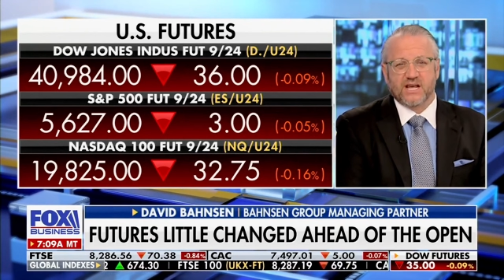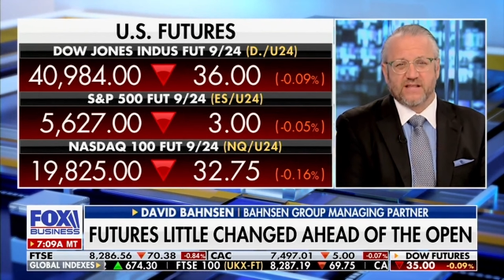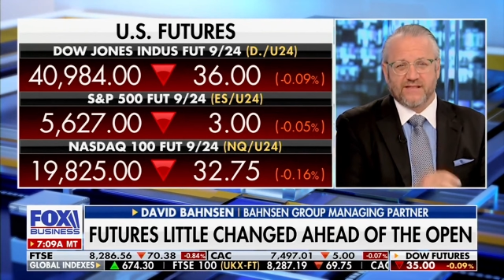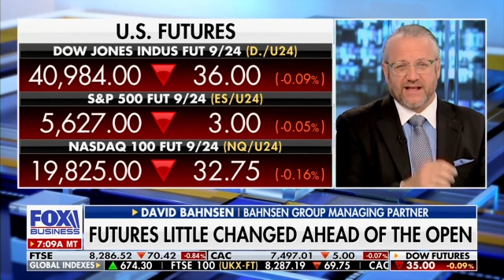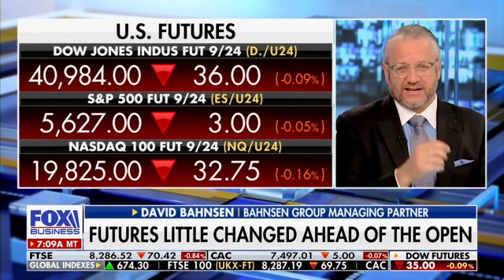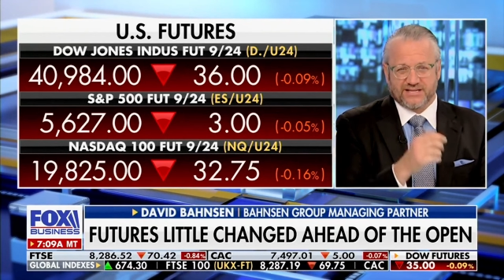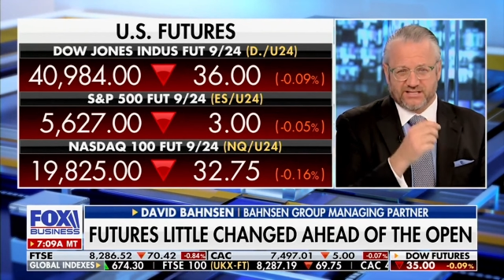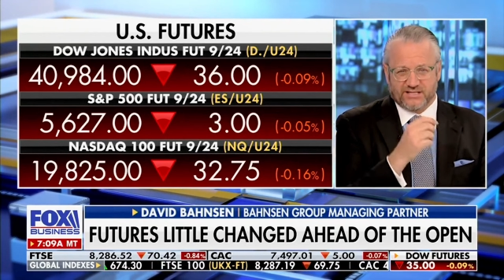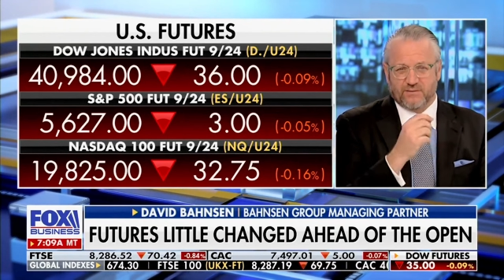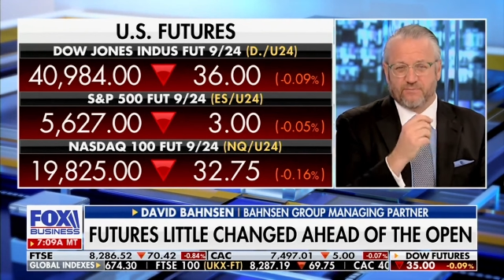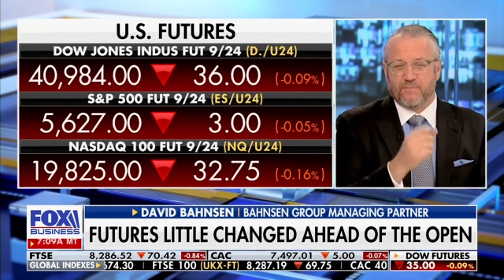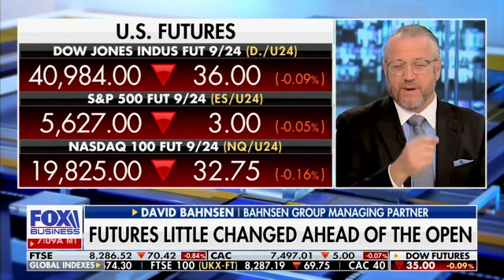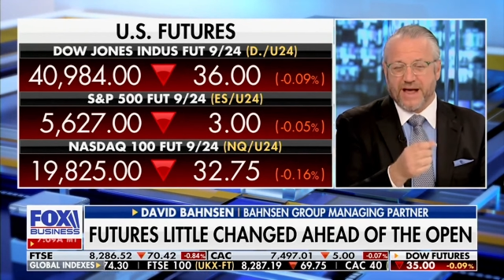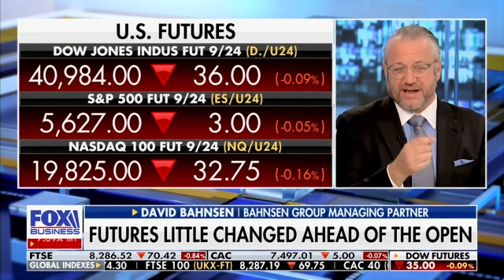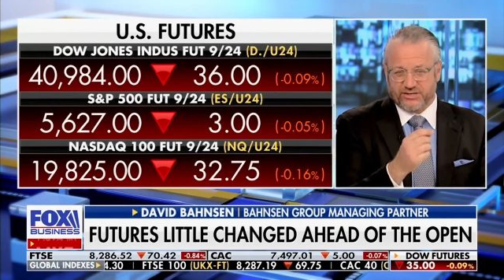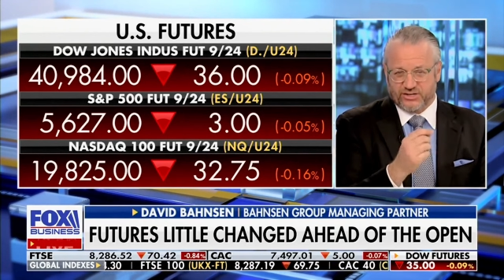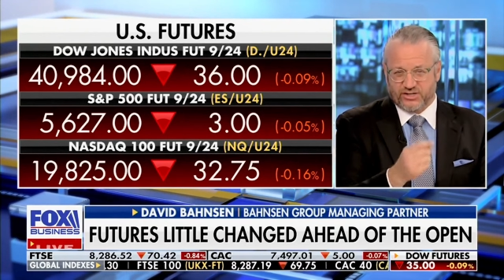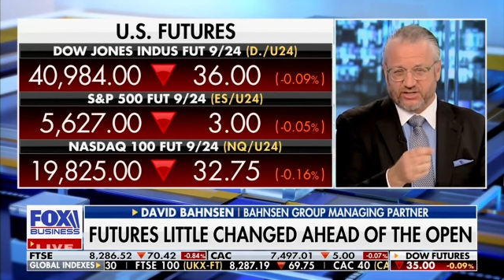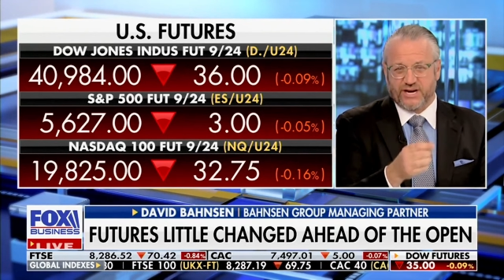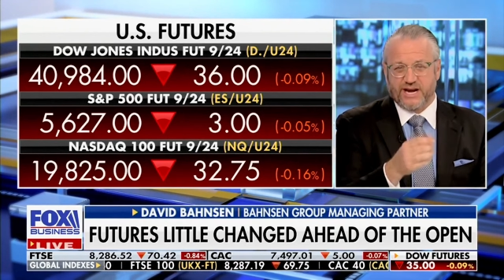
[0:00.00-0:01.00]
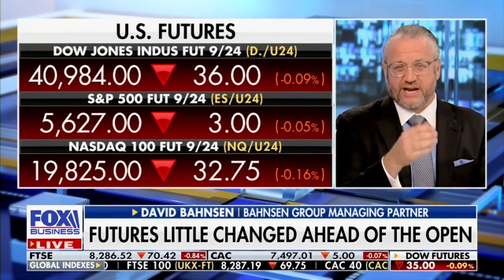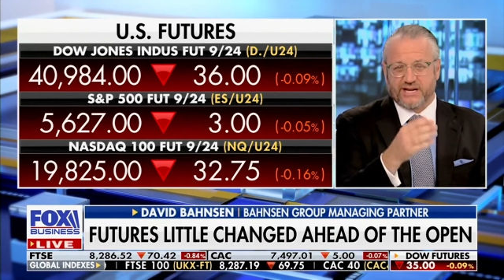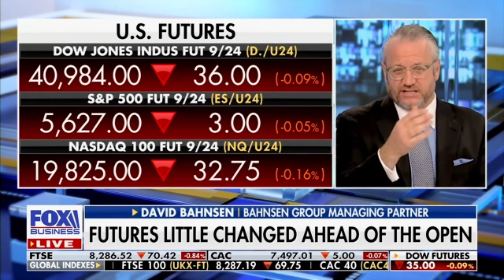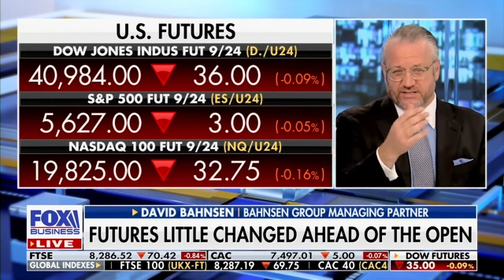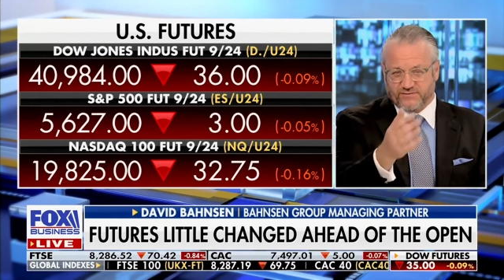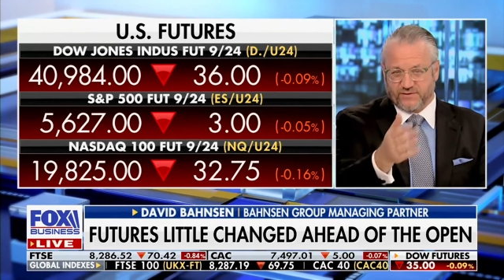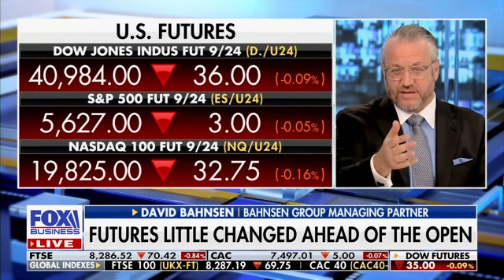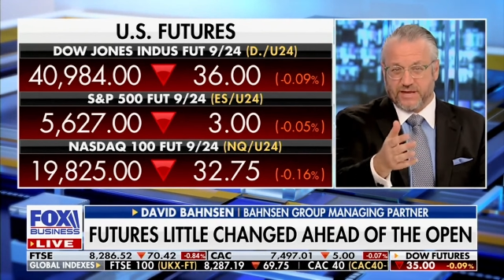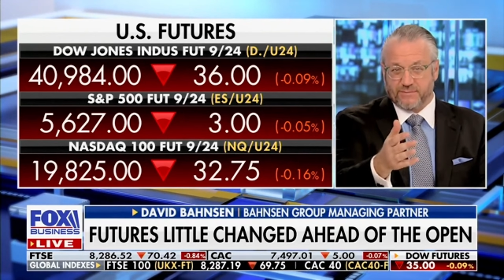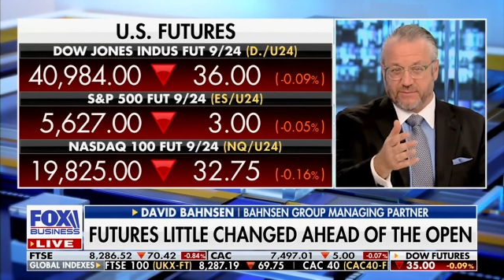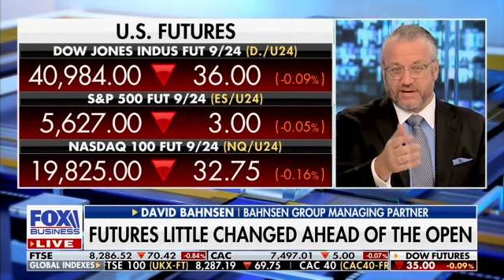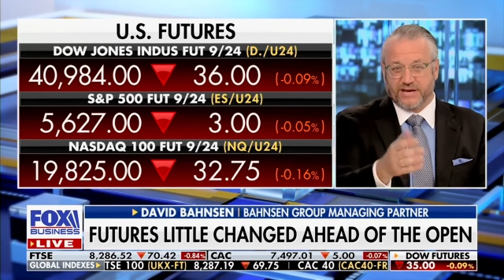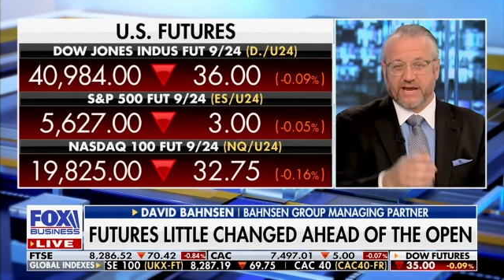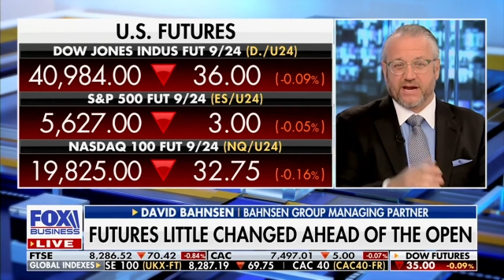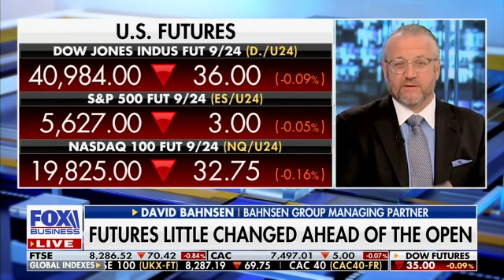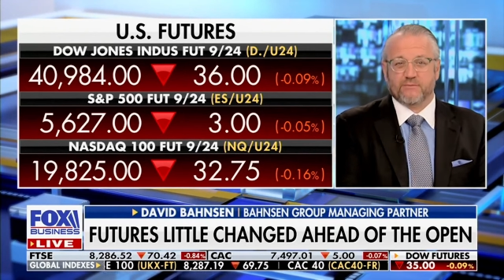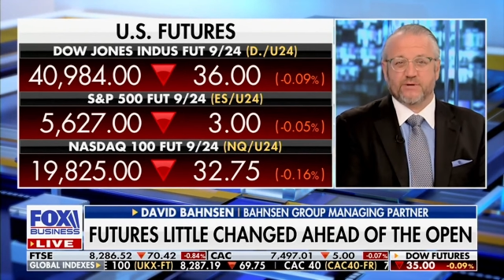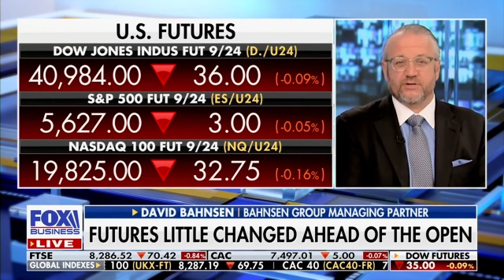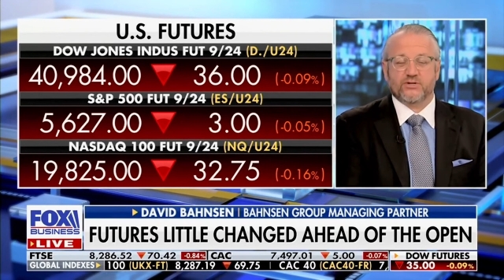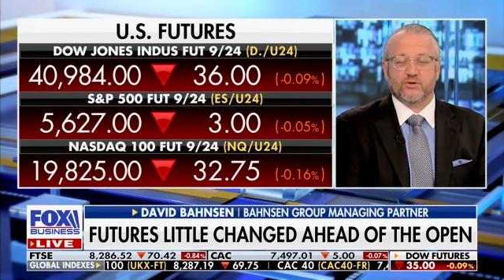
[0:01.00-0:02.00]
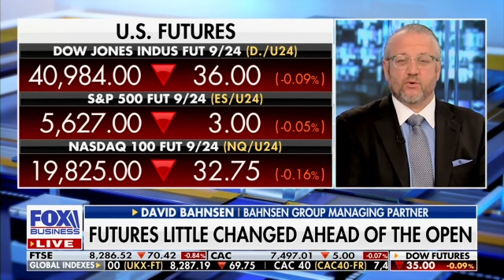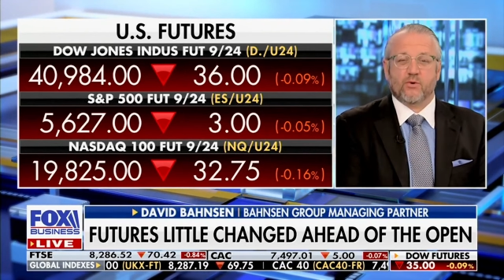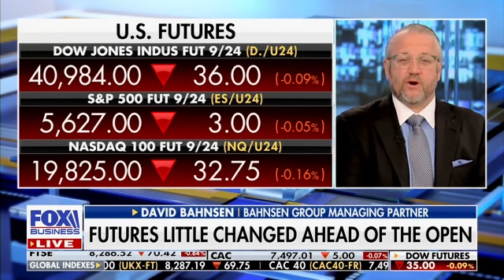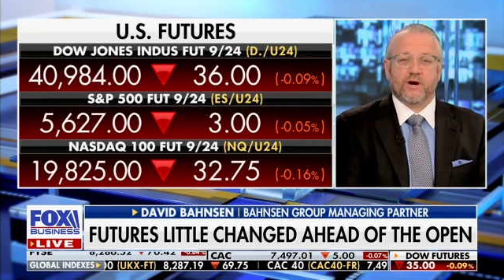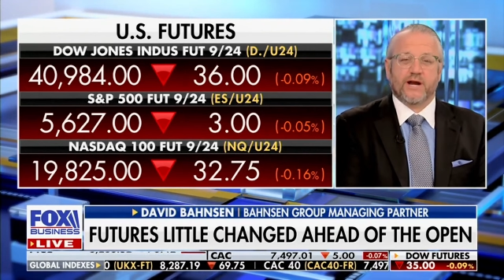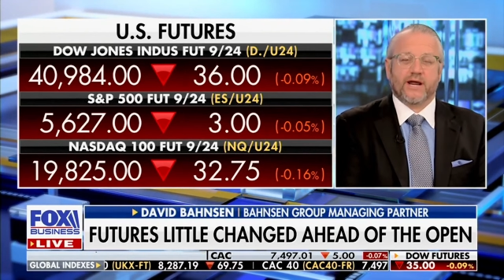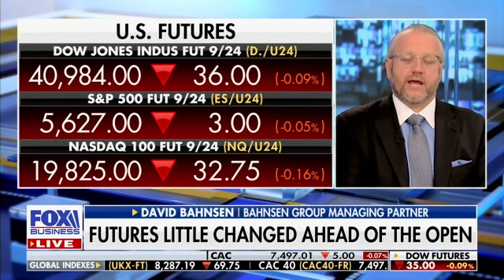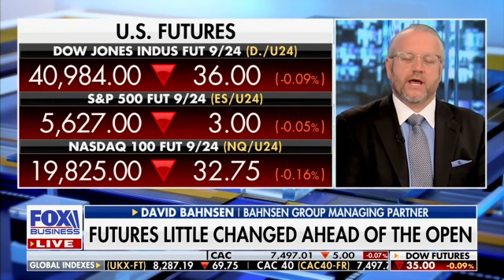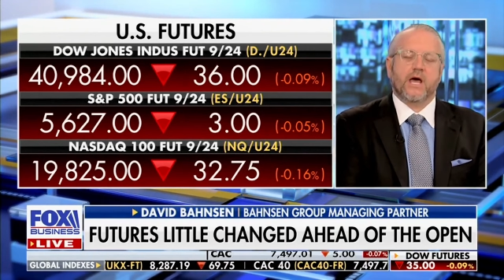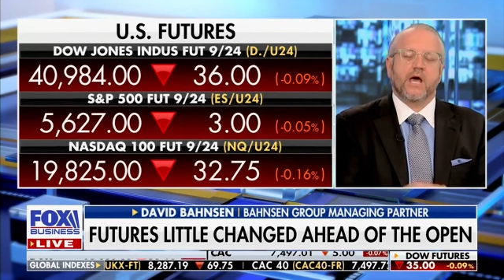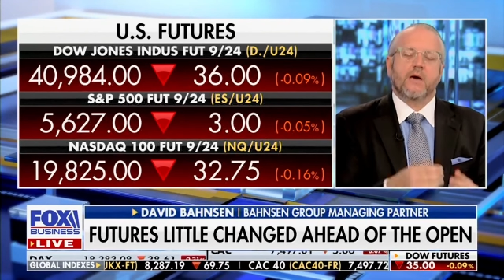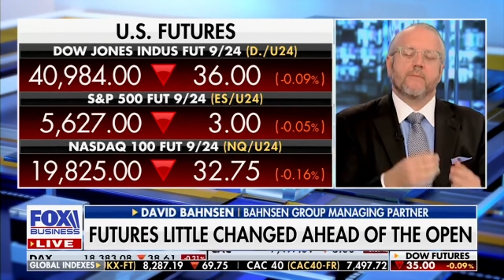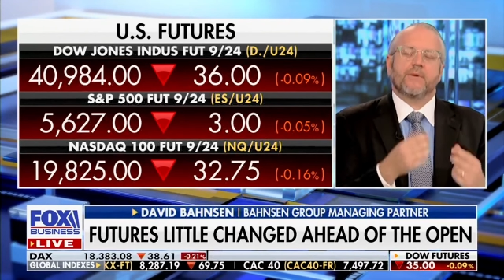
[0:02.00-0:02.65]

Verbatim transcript: That's the best chance for them to get a majority.